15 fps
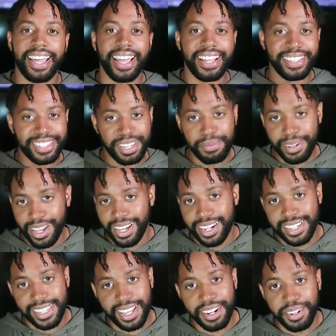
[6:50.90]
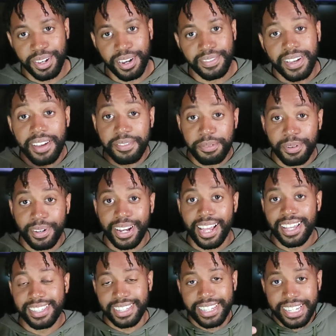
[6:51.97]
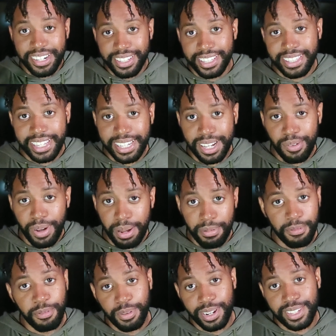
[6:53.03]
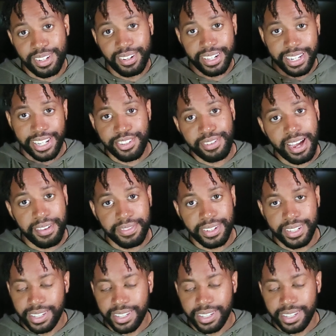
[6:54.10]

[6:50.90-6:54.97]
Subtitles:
And to be honest, I don't know if everyone has a year that they can wait before they start getting traffic.